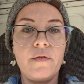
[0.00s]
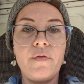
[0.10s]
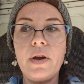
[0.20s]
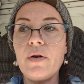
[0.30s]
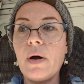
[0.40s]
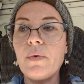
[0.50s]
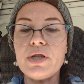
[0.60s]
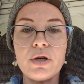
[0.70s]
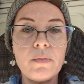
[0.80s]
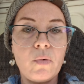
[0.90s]
figure out
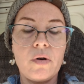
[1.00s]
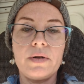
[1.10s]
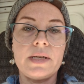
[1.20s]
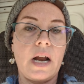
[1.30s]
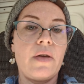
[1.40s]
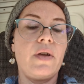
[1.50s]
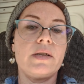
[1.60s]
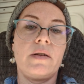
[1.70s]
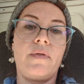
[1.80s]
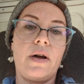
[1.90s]
what your morals and
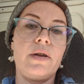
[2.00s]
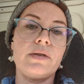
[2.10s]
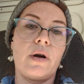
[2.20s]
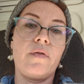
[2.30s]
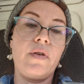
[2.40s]
ethics and values are,